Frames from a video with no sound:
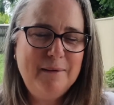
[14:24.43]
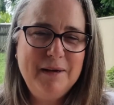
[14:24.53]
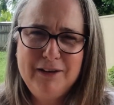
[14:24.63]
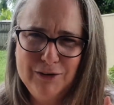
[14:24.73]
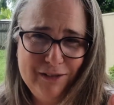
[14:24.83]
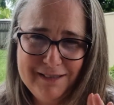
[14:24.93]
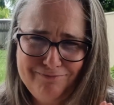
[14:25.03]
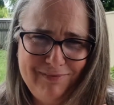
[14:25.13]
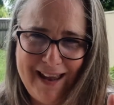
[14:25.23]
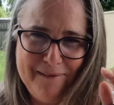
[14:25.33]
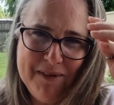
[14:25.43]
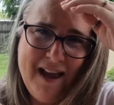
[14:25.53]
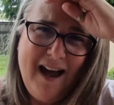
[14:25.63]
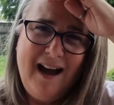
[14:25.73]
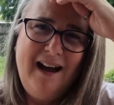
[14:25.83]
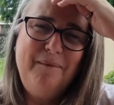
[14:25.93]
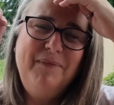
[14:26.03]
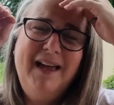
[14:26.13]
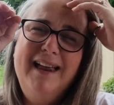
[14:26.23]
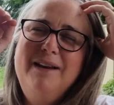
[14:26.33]
because, yeah.
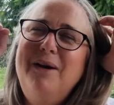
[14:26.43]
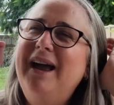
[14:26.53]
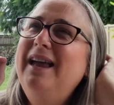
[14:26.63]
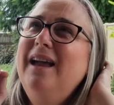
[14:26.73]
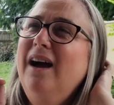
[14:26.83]
Anyway,